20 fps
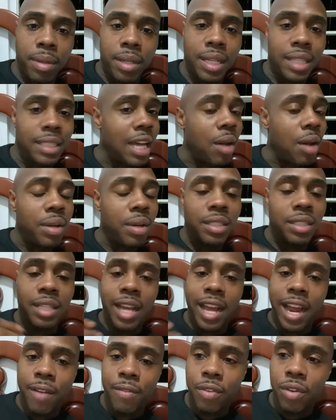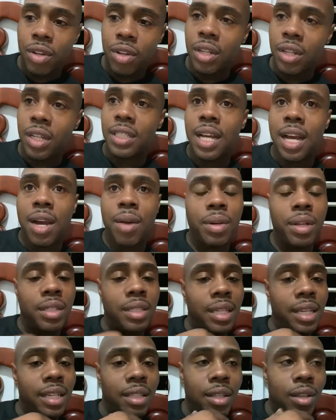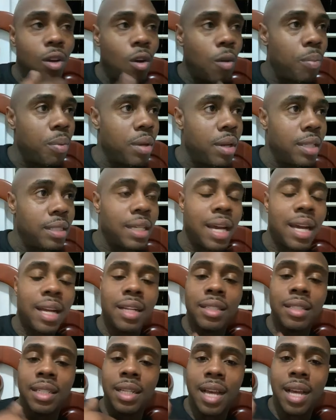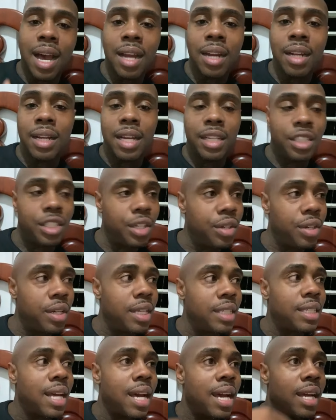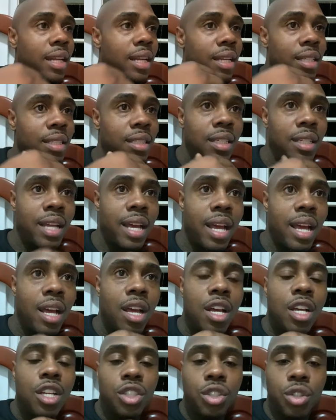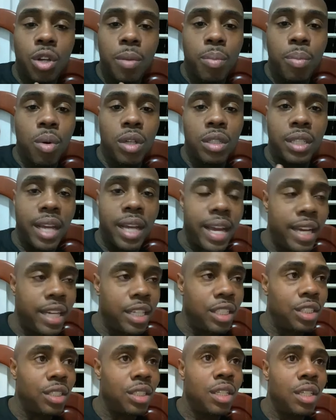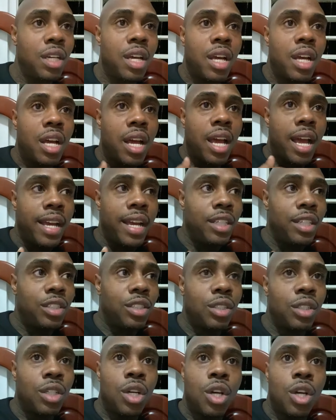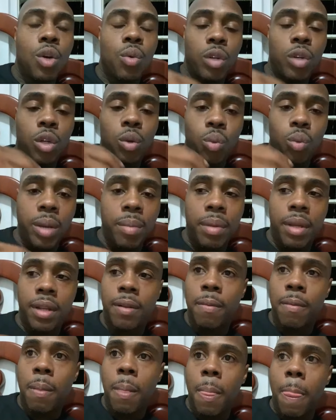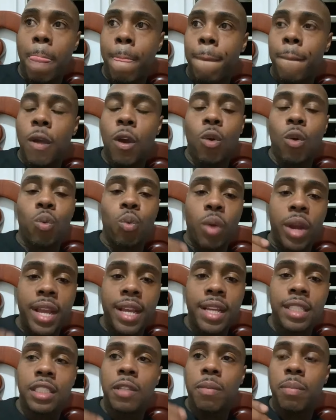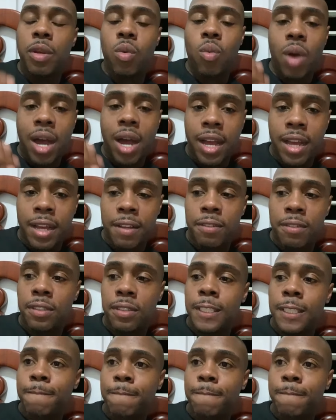That's how it is in Africa, that's how it is in Ethiopia, that's how it is in Ghana, Nigeria, that's how it is in certain parts of Asia, where the women are raised to be wives,